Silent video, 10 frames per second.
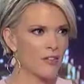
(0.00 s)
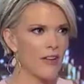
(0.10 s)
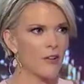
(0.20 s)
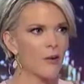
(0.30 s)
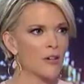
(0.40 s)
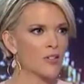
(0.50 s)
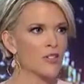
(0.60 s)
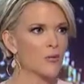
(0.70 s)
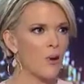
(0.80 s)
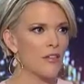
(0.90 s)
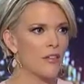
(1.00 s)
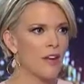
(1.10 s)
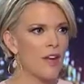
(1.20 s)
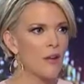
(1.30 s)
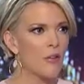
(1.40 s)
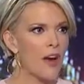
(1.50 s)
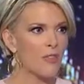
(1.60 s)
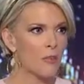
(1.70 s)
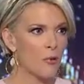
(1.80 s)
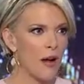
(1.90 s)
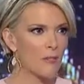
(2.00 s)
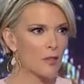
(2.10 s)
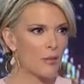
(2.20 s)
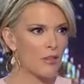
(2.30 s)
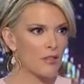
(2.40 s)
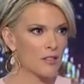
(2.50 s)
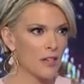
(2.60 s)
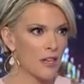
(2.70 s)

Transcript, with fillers: in that, and the question right, is whether, without the prompter, with this,